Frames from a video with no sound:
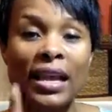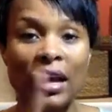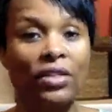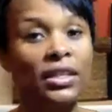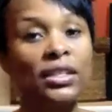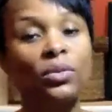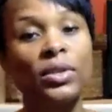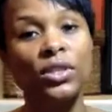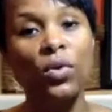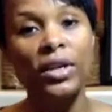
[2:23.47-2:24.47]
Now, this is
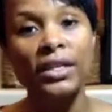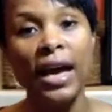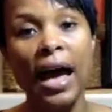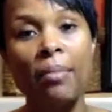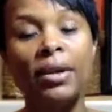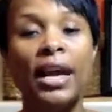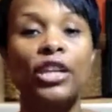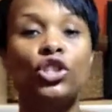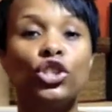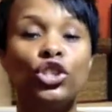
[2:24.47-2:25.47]
what's going to happen
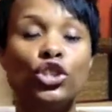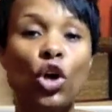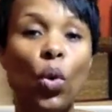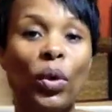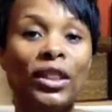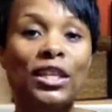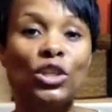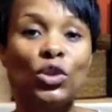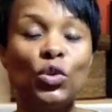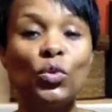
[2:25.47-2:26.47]
as you're sowing
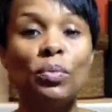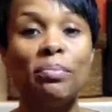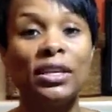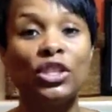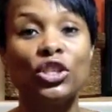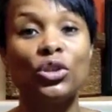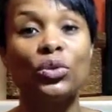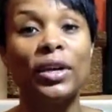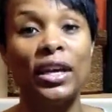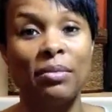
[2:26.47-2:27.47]
these new mental
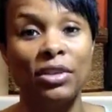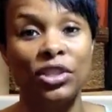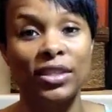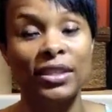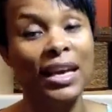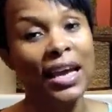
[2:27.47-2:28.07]
images.